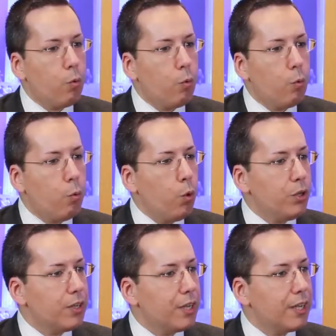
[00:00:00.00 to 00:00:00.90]
What
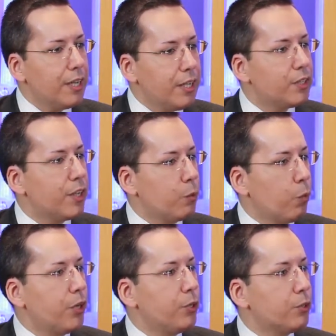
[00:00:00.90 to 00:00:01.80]
is it
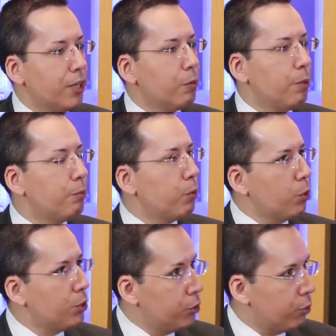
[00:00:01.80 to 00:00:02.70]
when you tell people
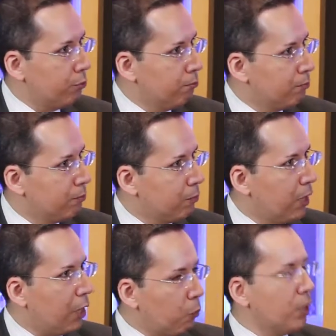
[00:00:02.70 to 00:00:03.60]
what you do?
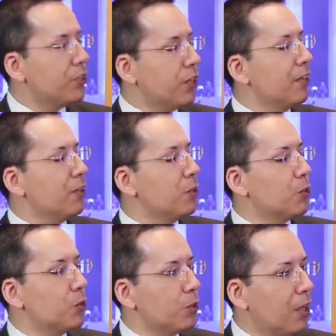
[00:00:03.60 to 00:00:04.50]
In one
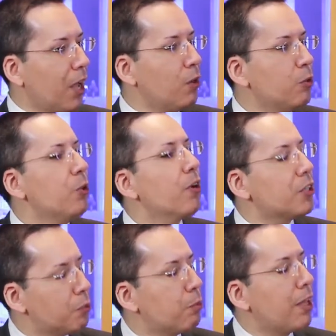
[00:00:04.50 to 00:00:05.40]
sentence, how do you
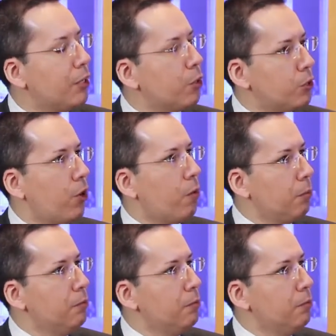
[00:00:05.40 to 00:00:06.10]
explain your job?